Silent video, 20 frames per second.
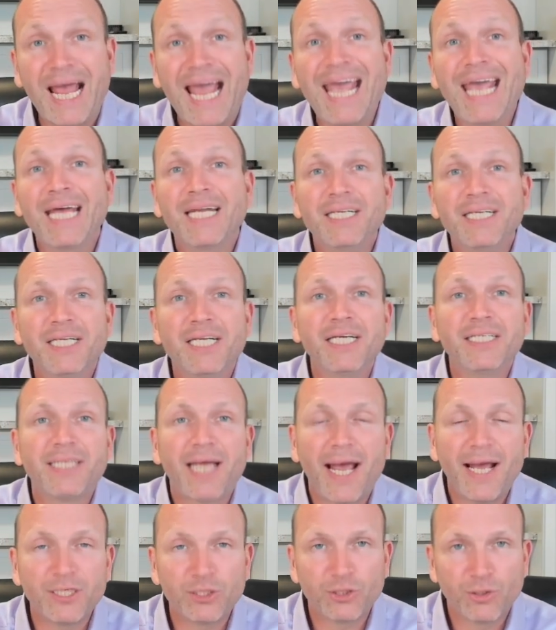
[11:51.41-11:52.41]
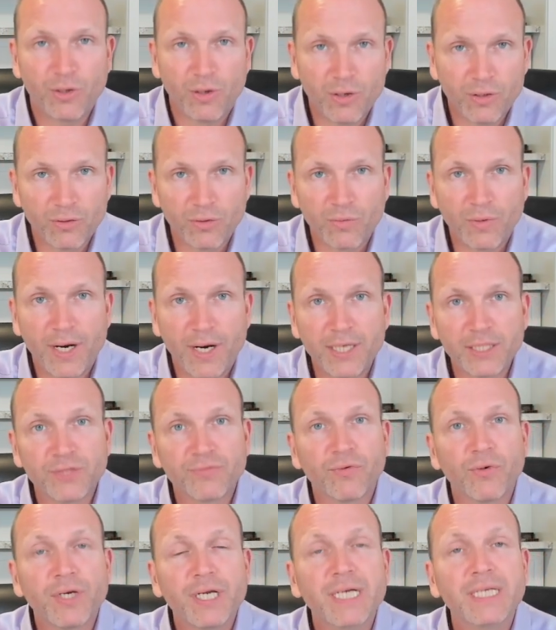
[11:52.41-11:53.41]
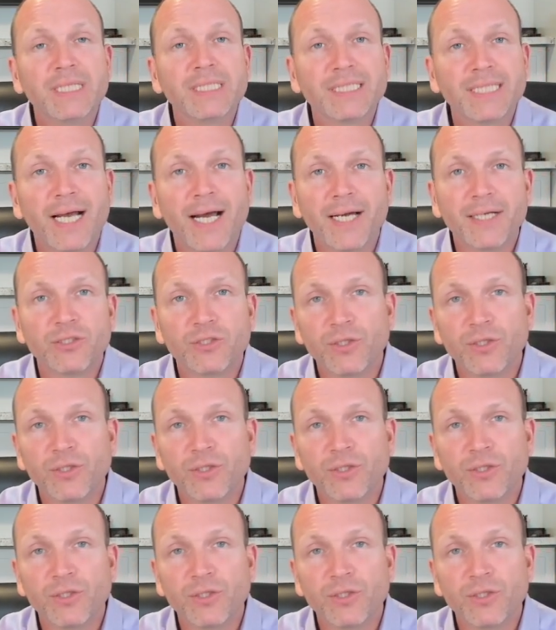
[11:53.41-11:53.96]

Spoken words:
and an attached car garage for each side.